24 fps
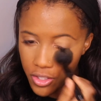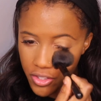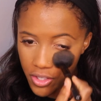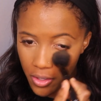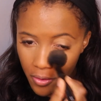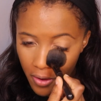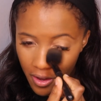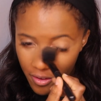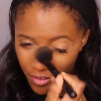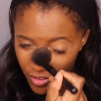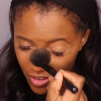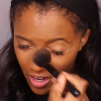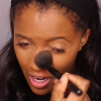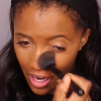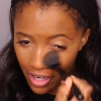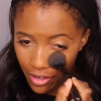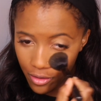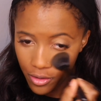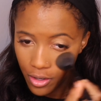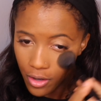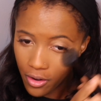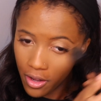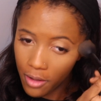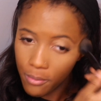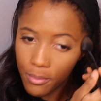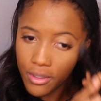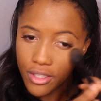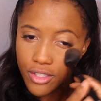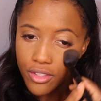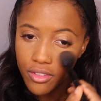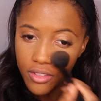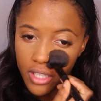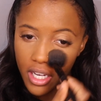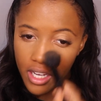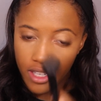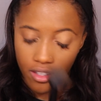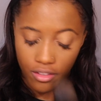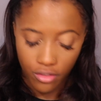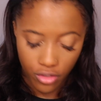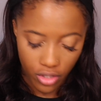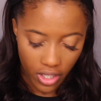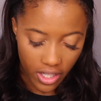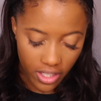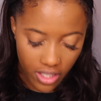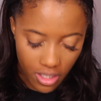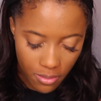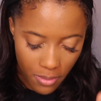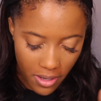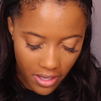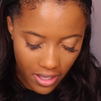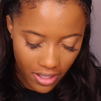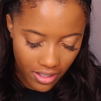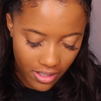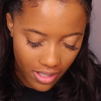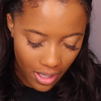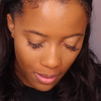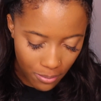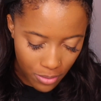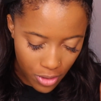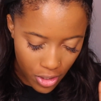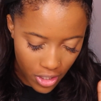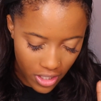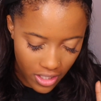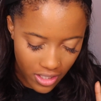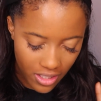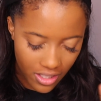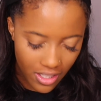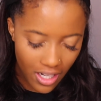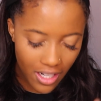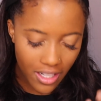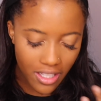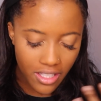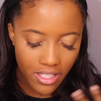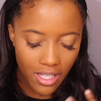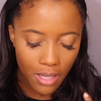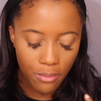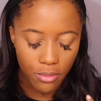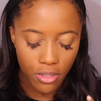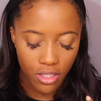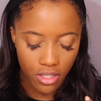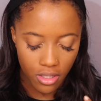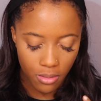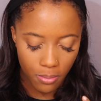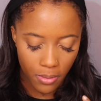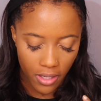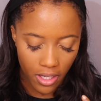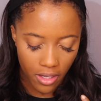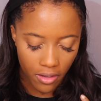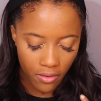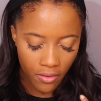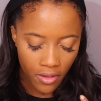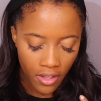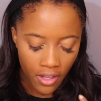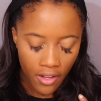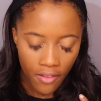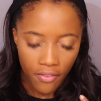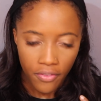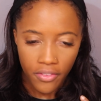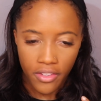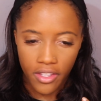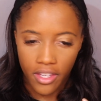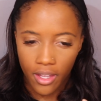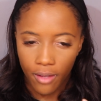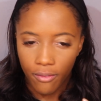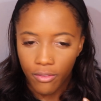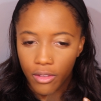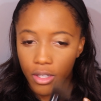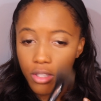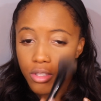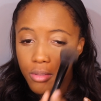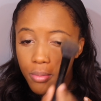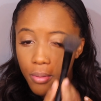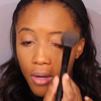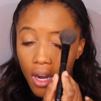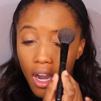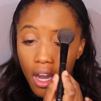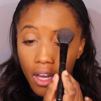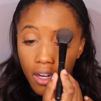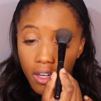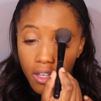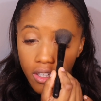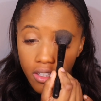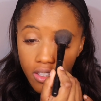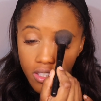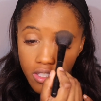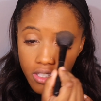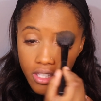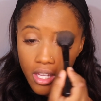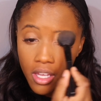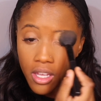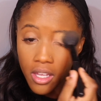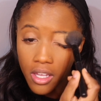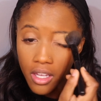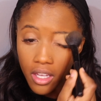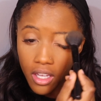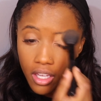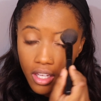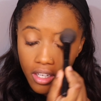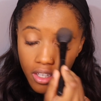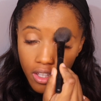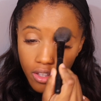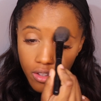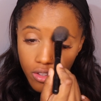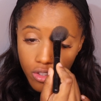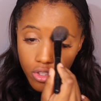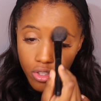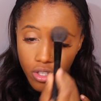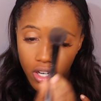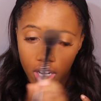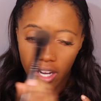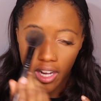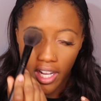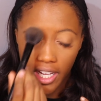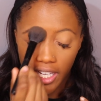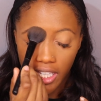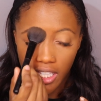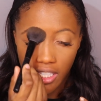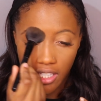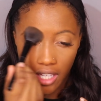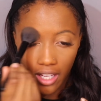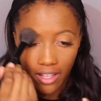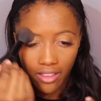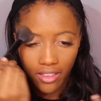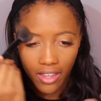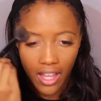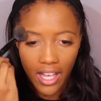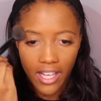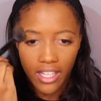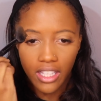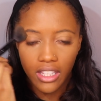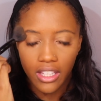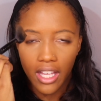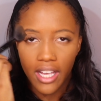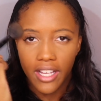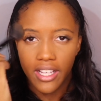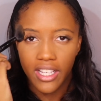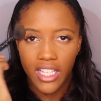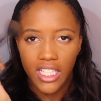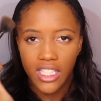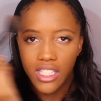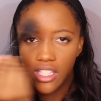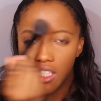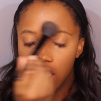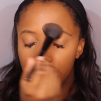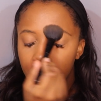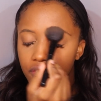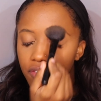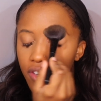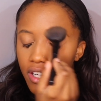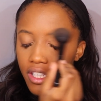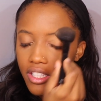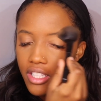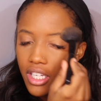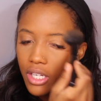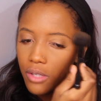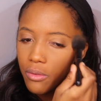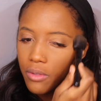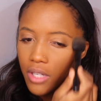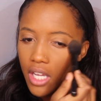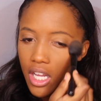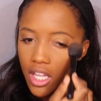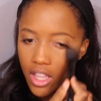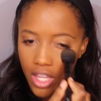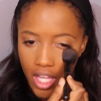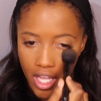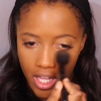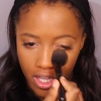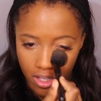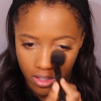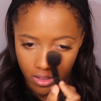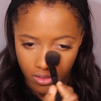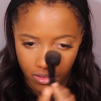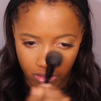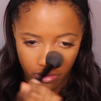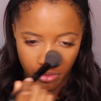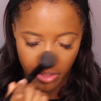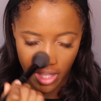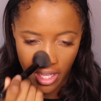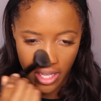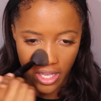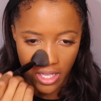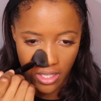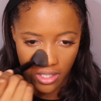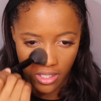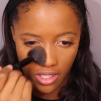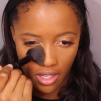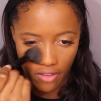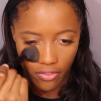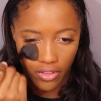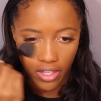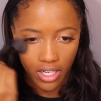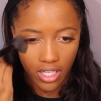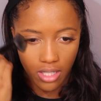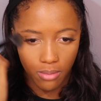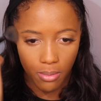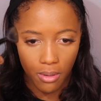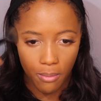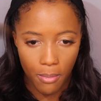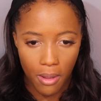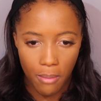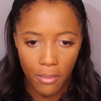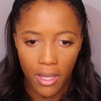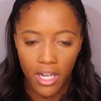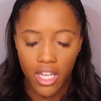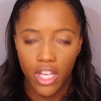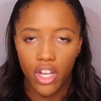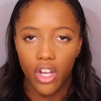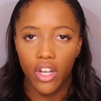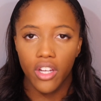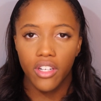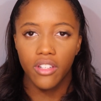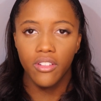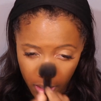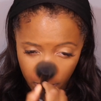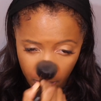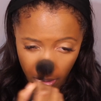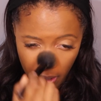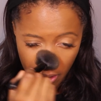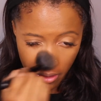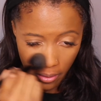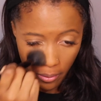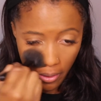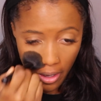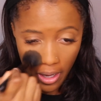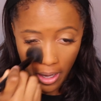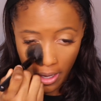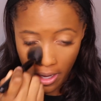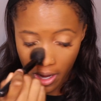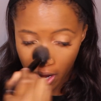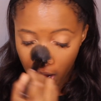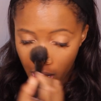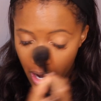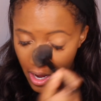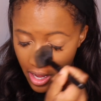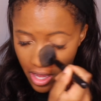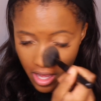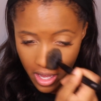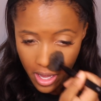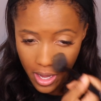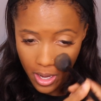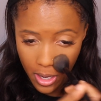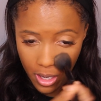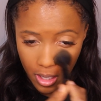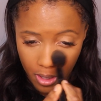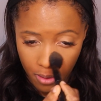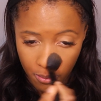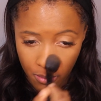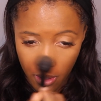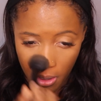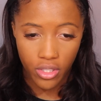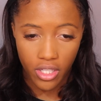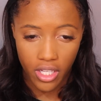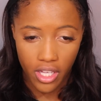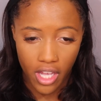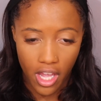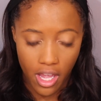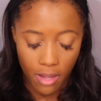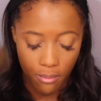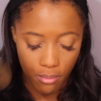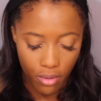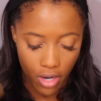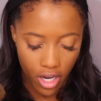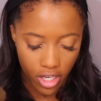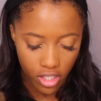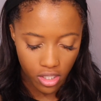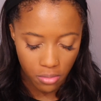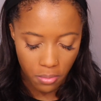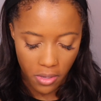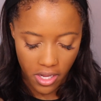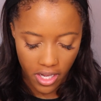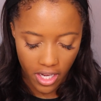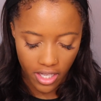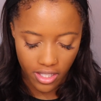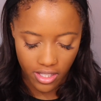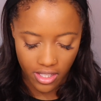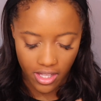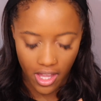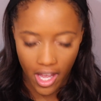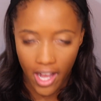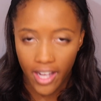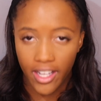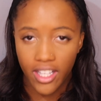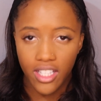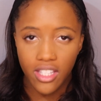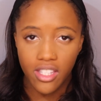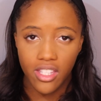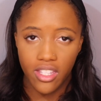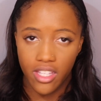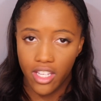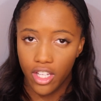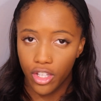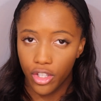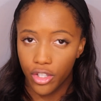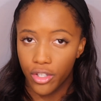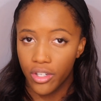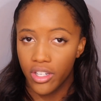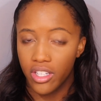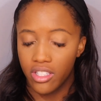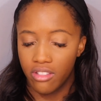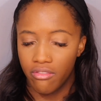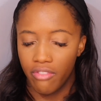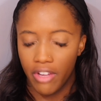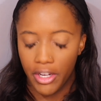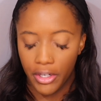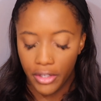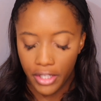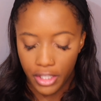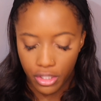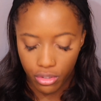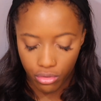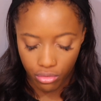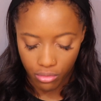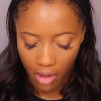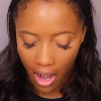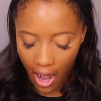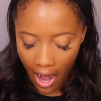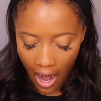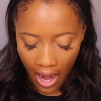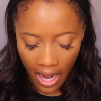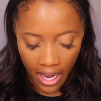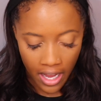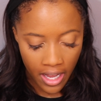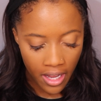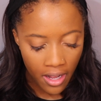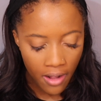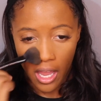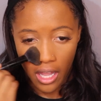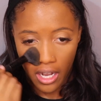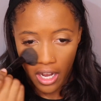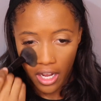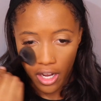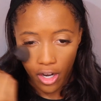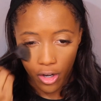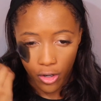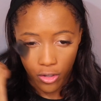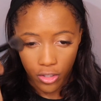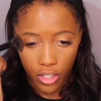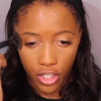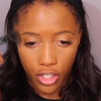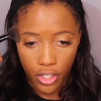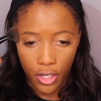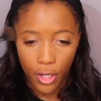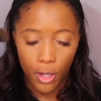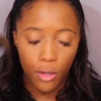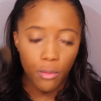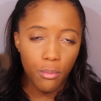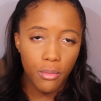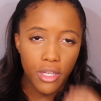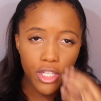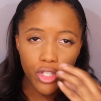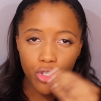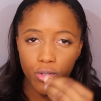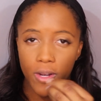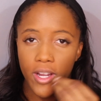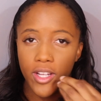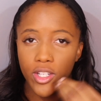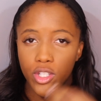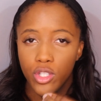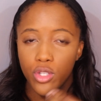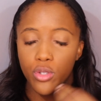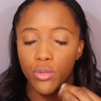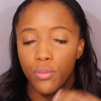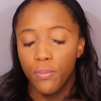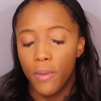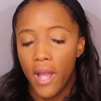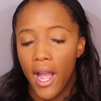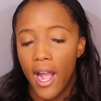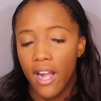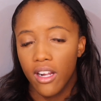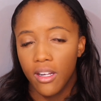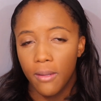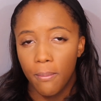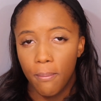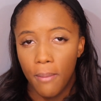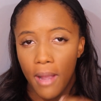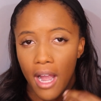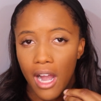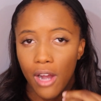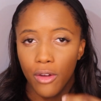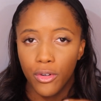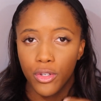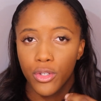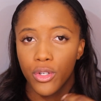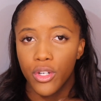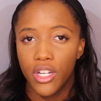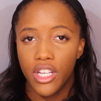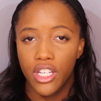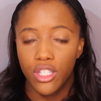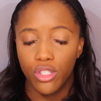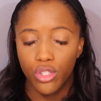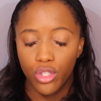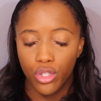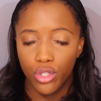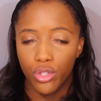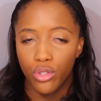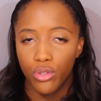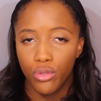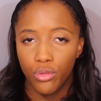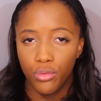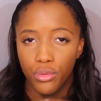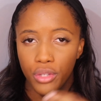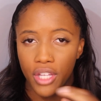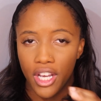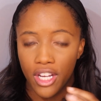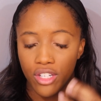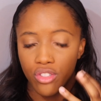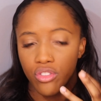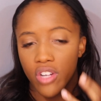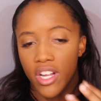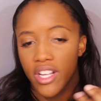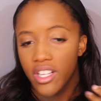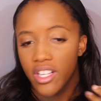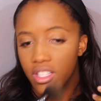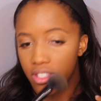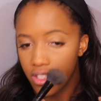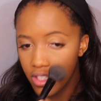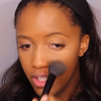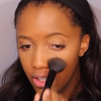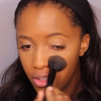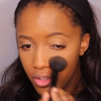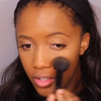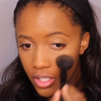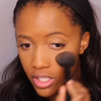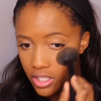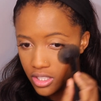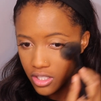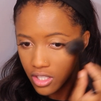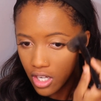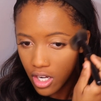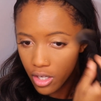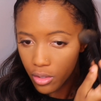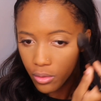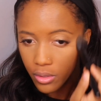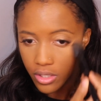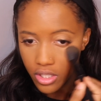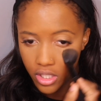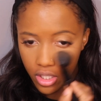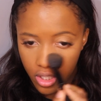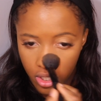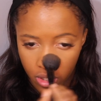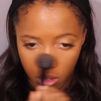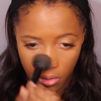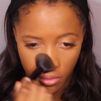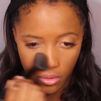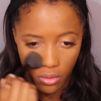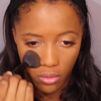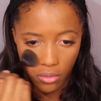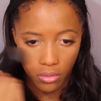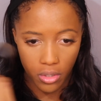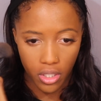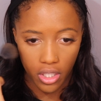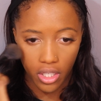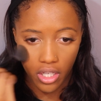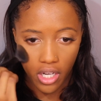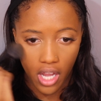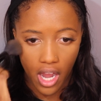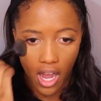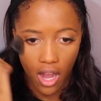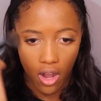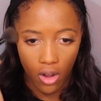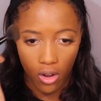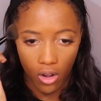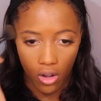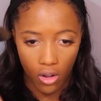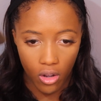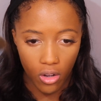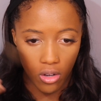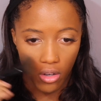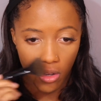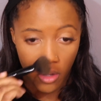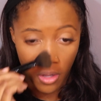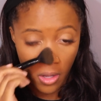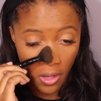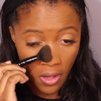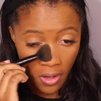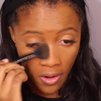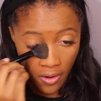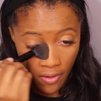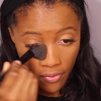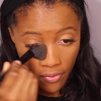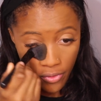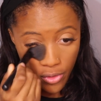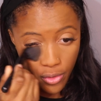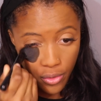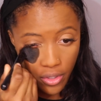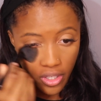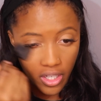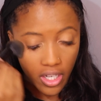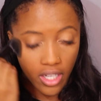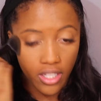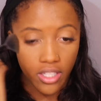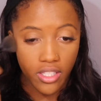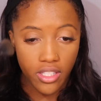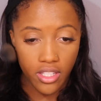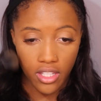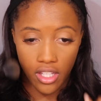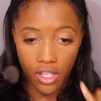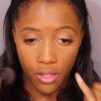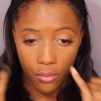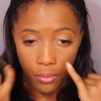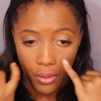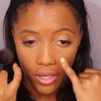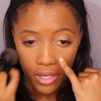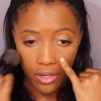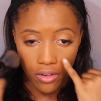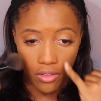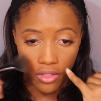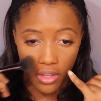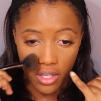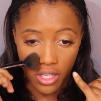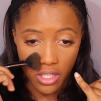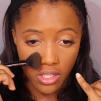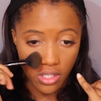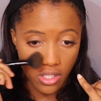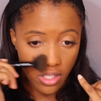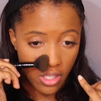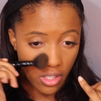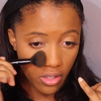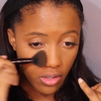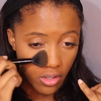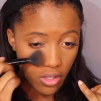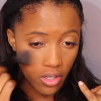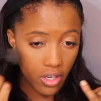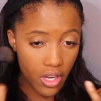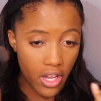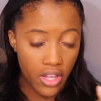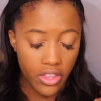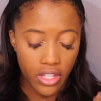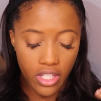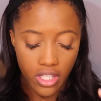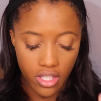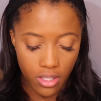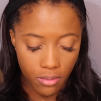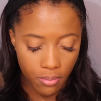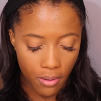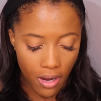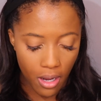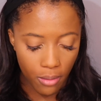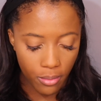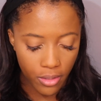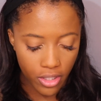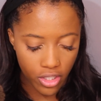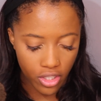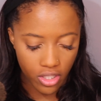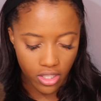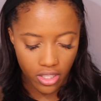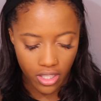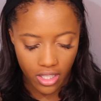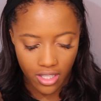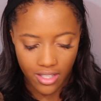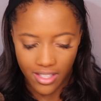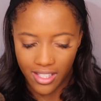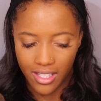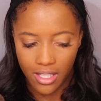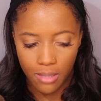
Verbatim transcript: So I, I don't know, I've been kind of trying to make exceptions, not exceptions, but give those products another try because I like liking stuff. I don't not like liking stuff that I spend my money on. And by the way, I am using a brush because that concealer is very dry and I already know me trying to pack powder into that dry concealer is not going to do good at all you can kind of see where the concealer, and this is probably just because the